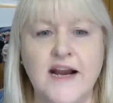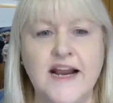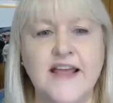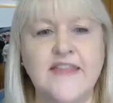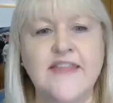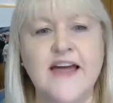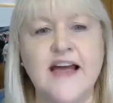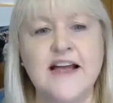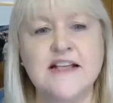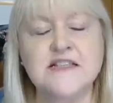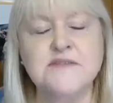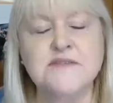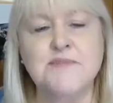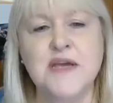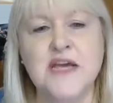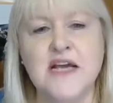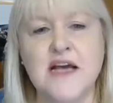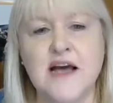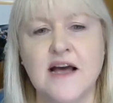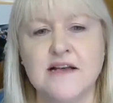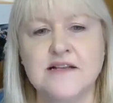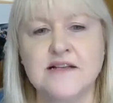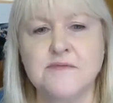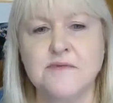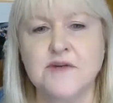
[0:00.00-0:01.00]
and that's
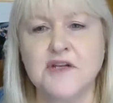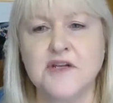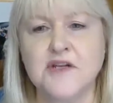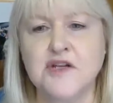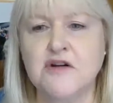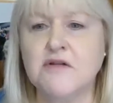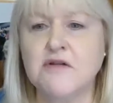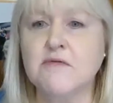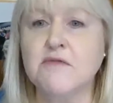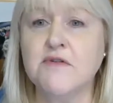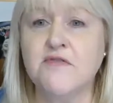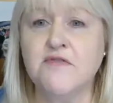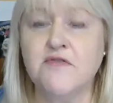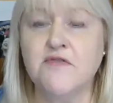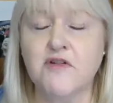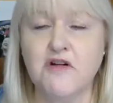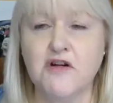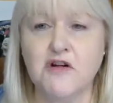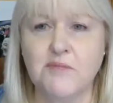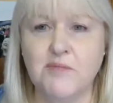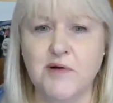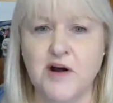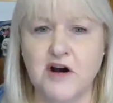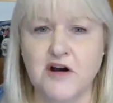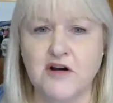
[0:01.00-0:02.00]
because when you're a
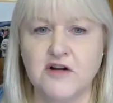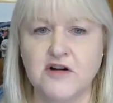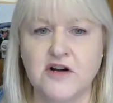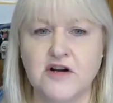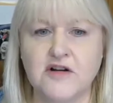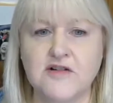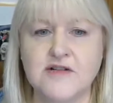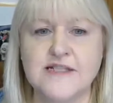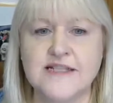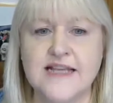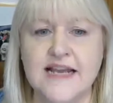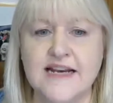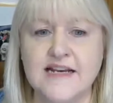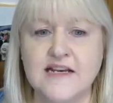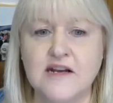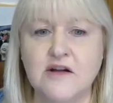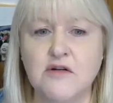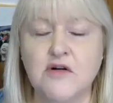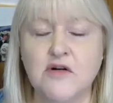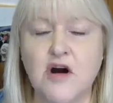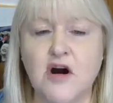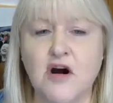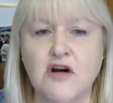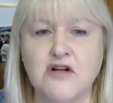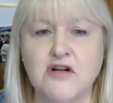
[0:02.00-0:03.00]
referral partner, Send
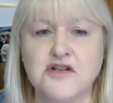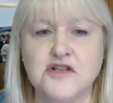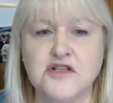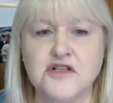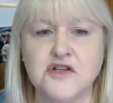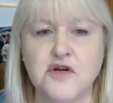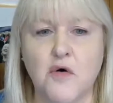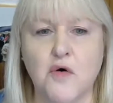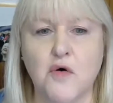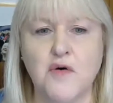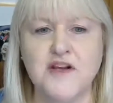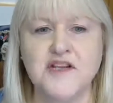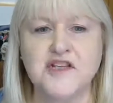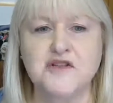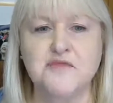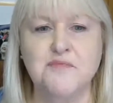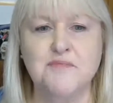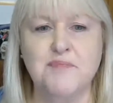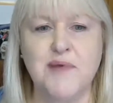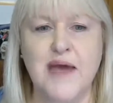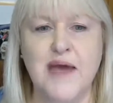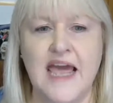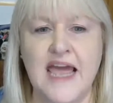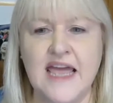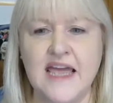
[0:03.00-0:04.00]
Out Cards is going to
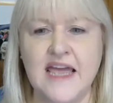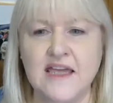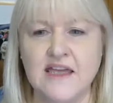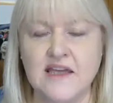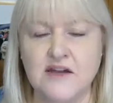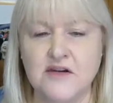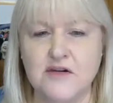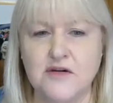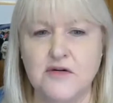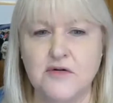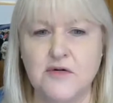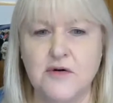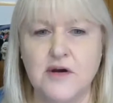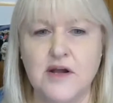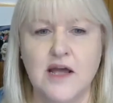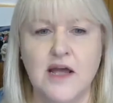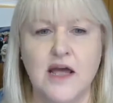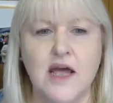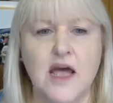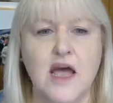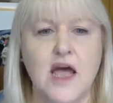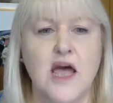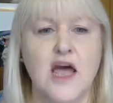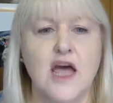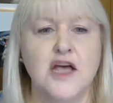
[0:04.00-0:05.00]
pay you
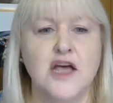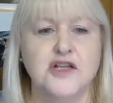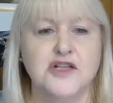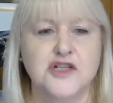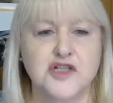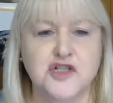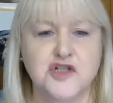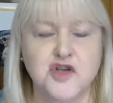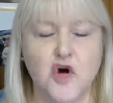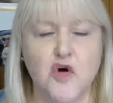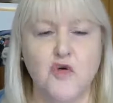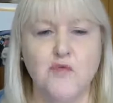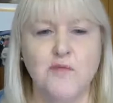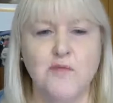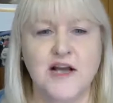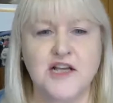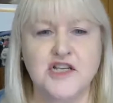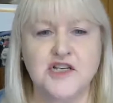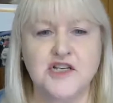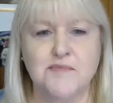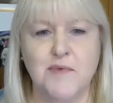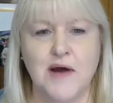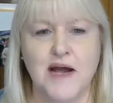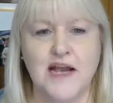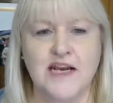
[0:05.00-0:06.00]
so
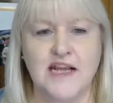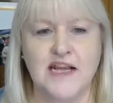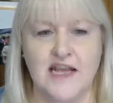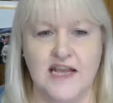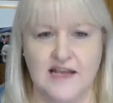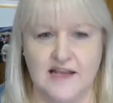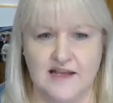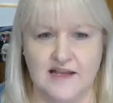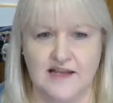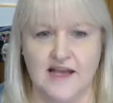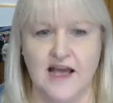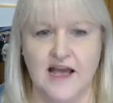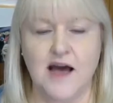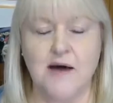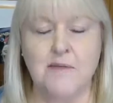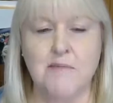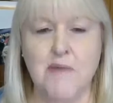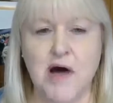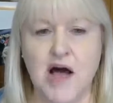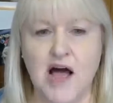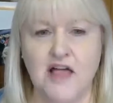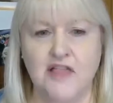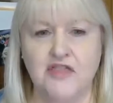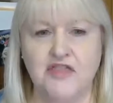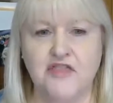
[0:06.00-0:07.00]
much money a
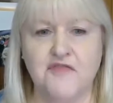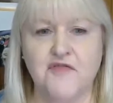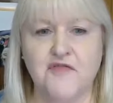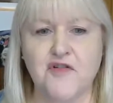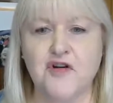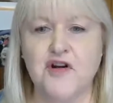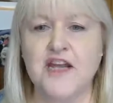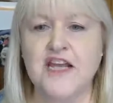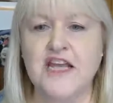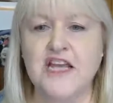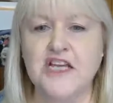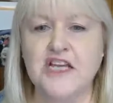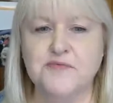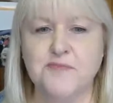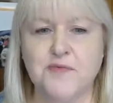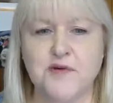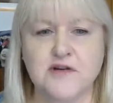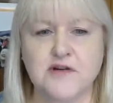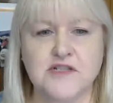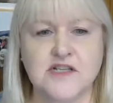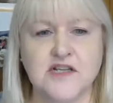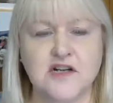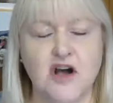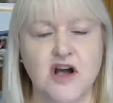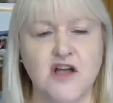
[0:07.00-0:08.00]
month for each
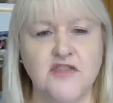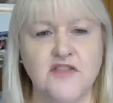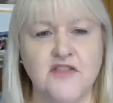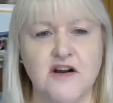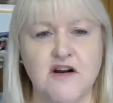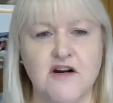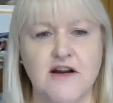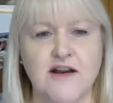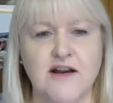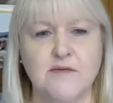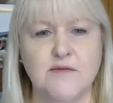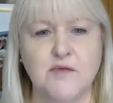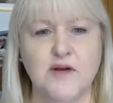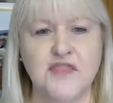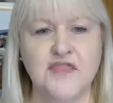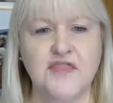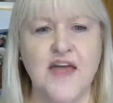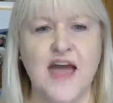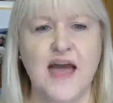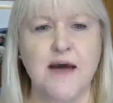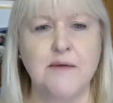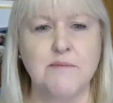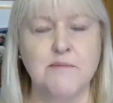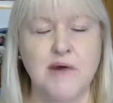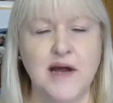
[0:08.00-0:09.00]
person on there, and with
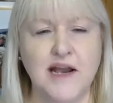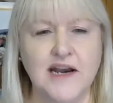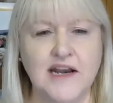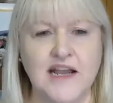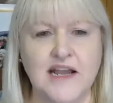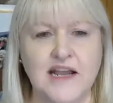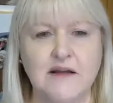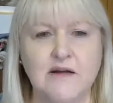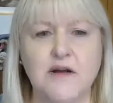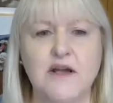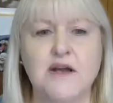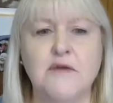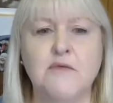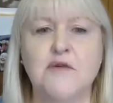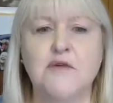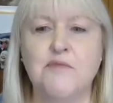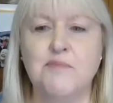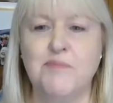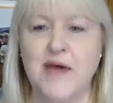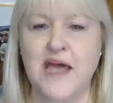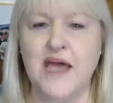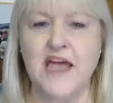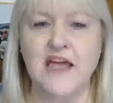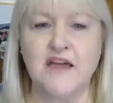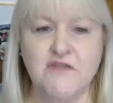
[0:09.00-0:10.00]
that money it will
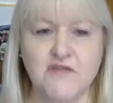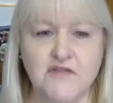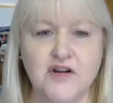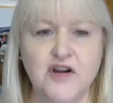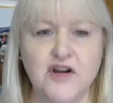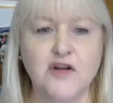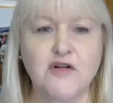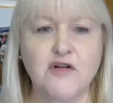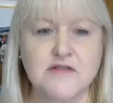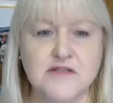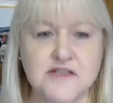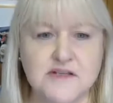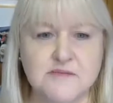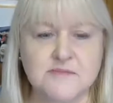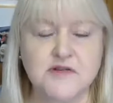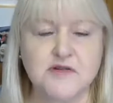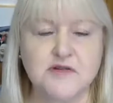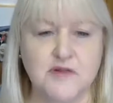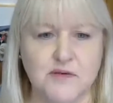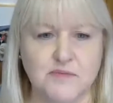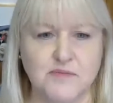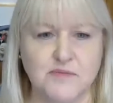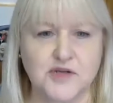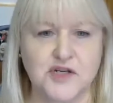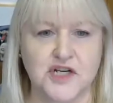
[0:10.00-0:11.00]
pay for your
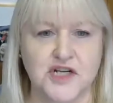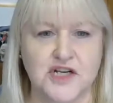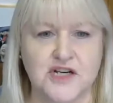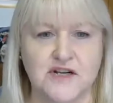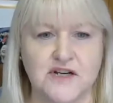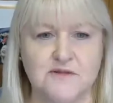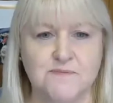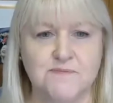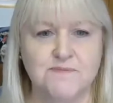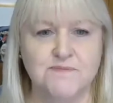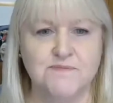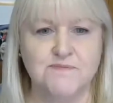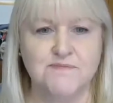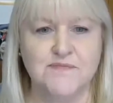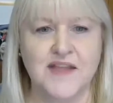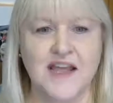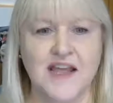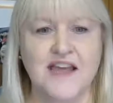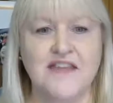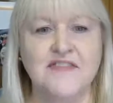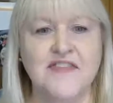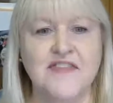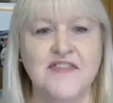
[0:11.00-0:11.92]
subscription. Yeah. And